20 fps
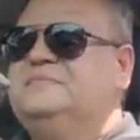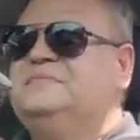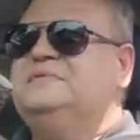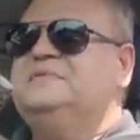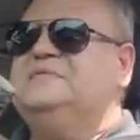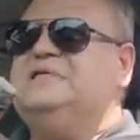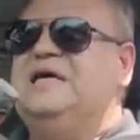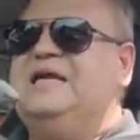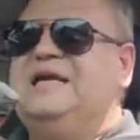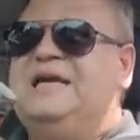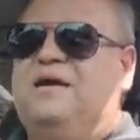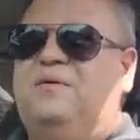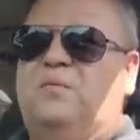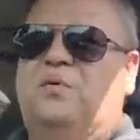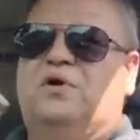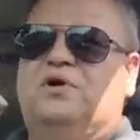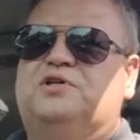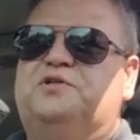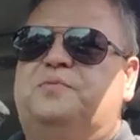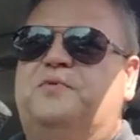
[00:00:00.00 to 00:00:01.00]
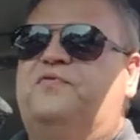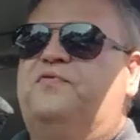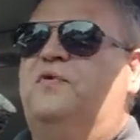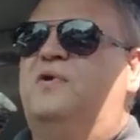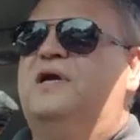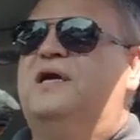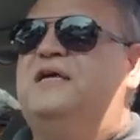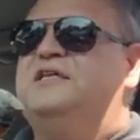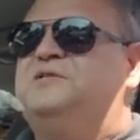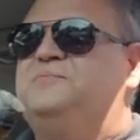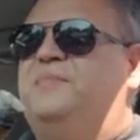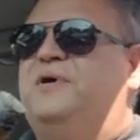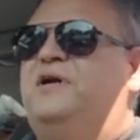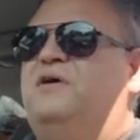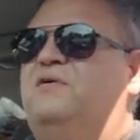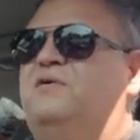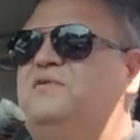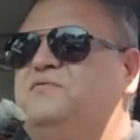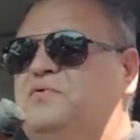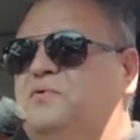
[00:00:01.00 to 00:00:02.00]
It's got to get worse before it gets
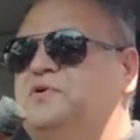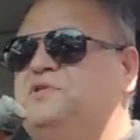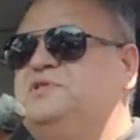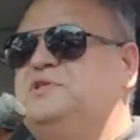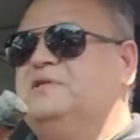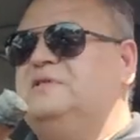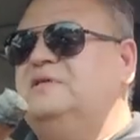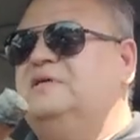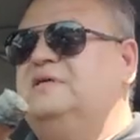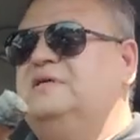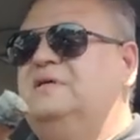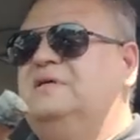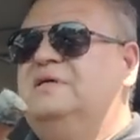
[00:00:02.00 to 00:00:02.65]
better, unfortunately.